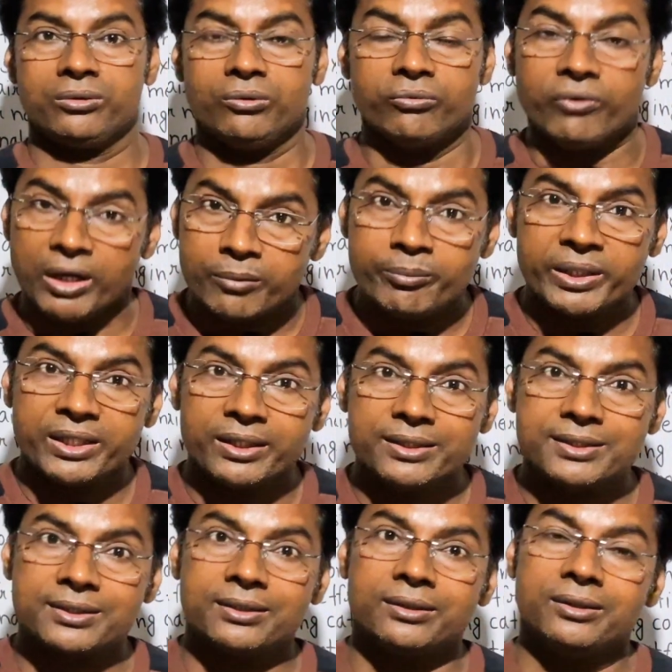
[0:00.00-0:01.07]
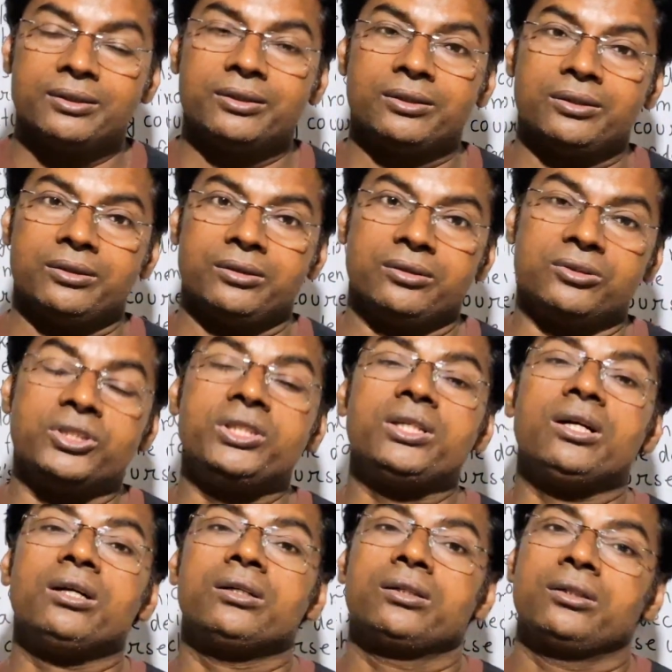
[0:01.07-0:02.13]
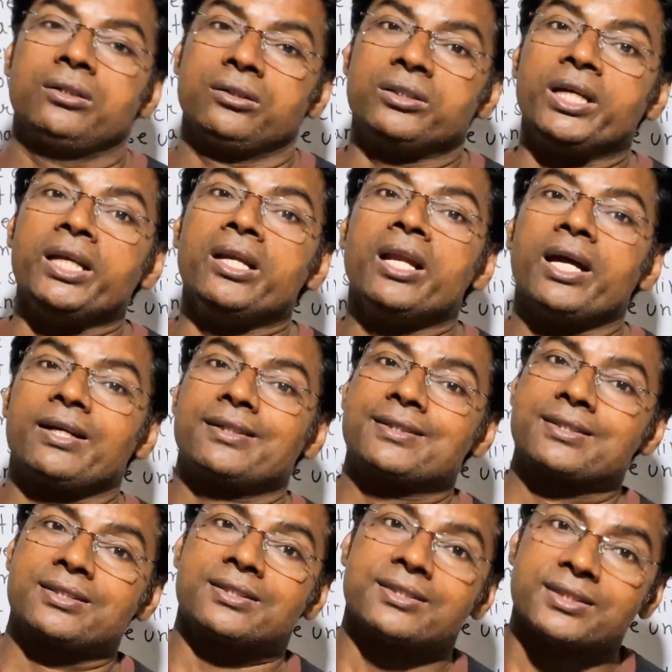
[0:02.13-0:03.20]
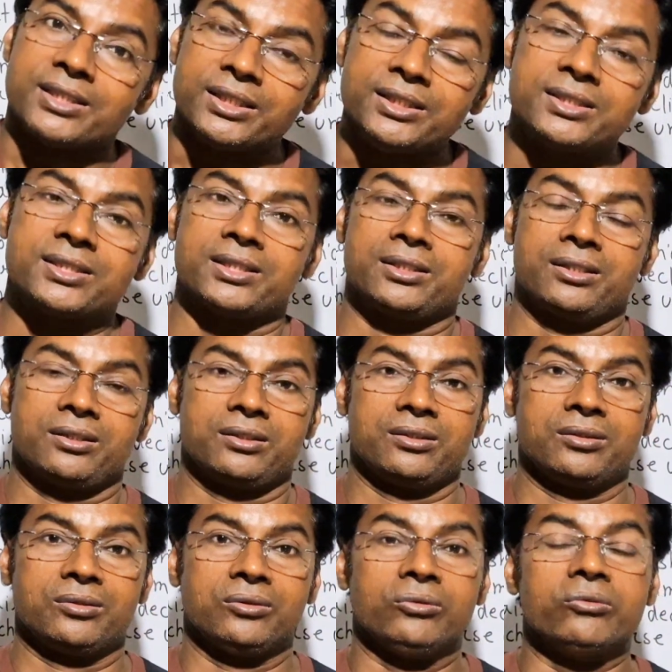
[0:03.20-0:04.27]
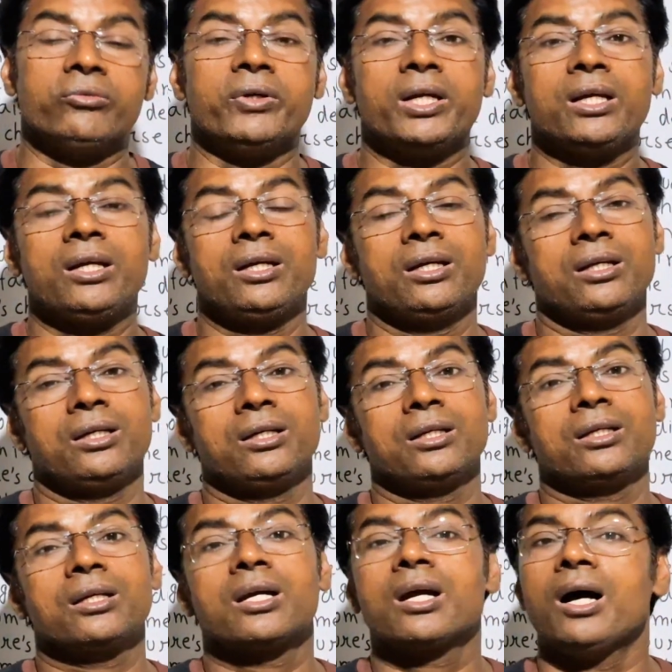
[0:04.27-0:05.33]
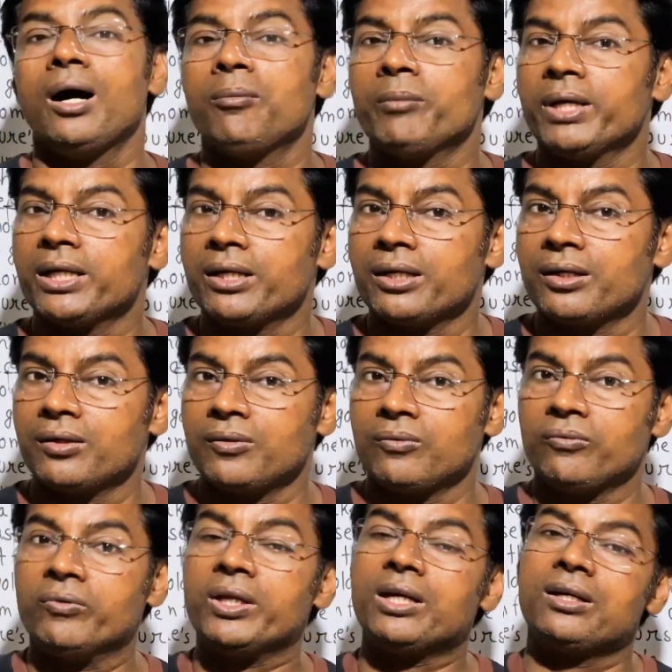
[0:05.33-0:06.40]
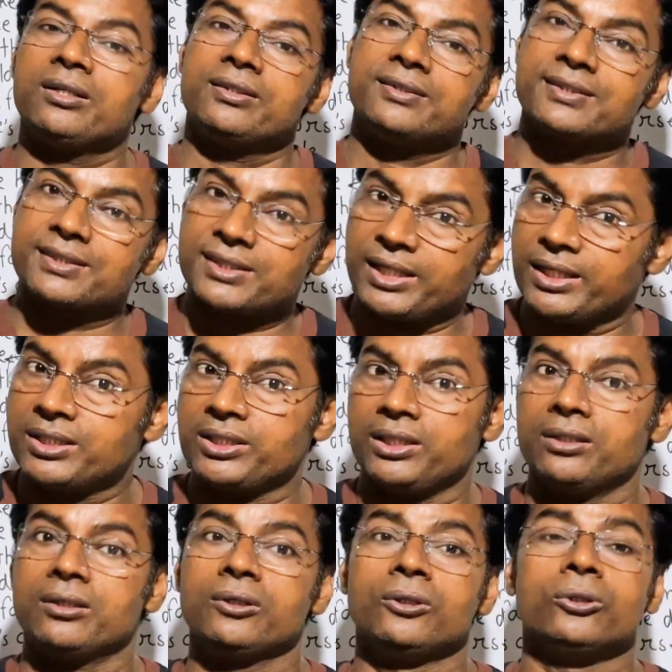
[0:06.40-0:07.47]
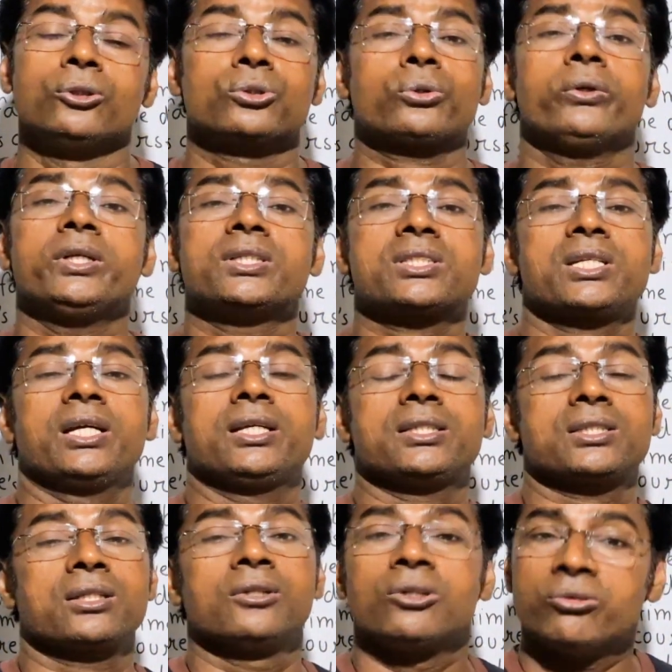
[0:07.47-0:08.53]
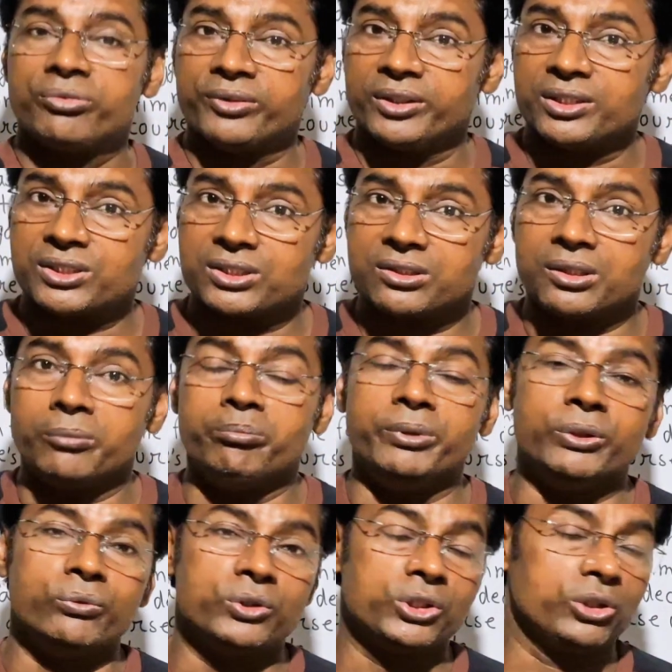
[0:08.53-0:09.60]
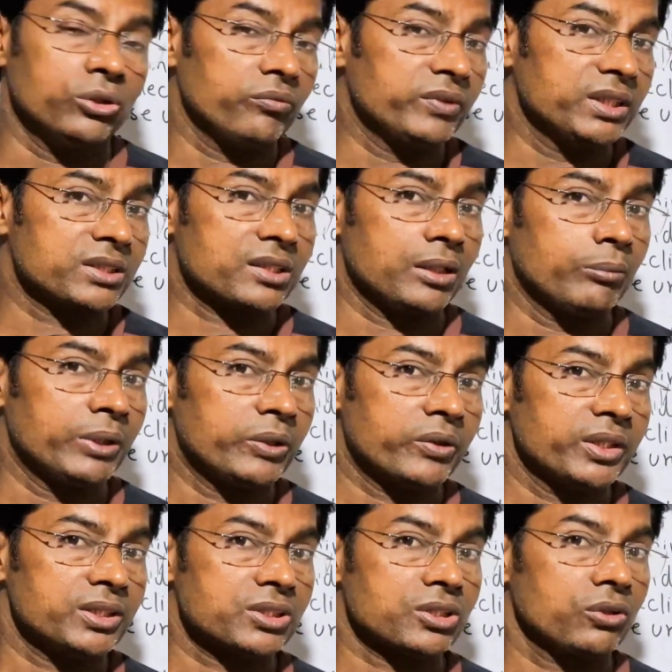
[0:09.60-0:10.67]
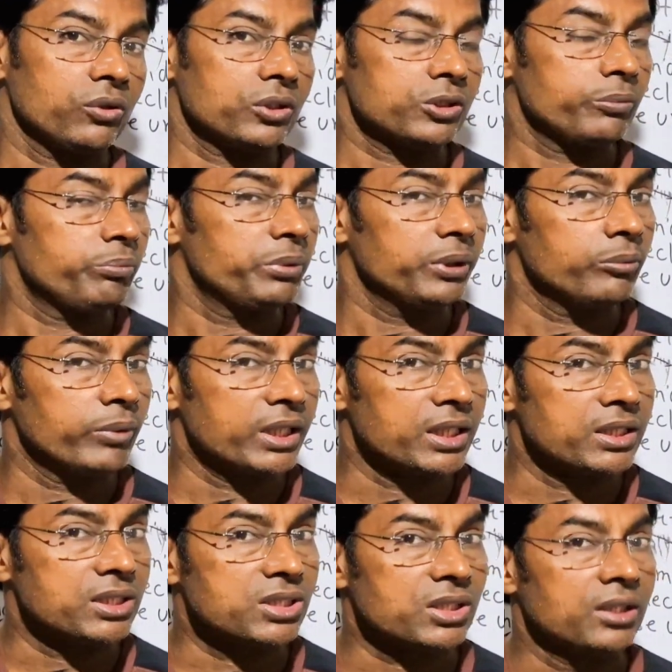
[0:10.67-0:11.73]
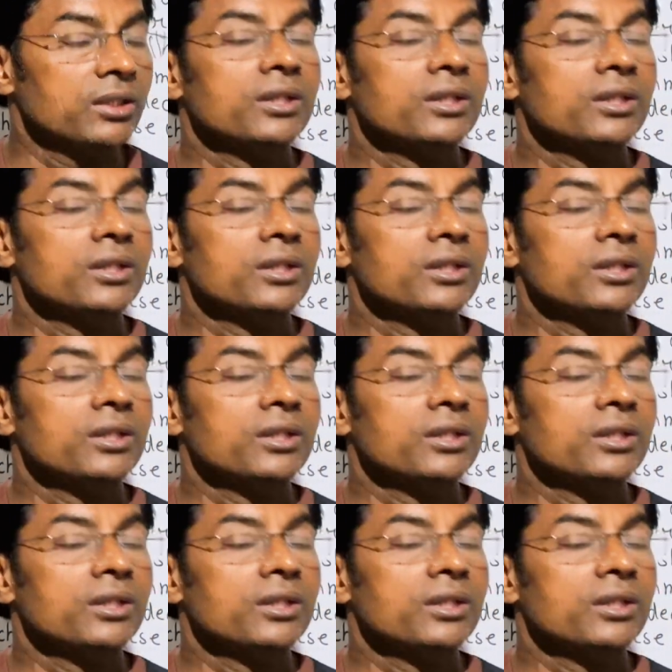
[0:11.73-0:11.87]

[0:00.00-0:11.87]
Why? Because the next season will come in, will set in. So he says, first, the beauty of the summer is not permanent.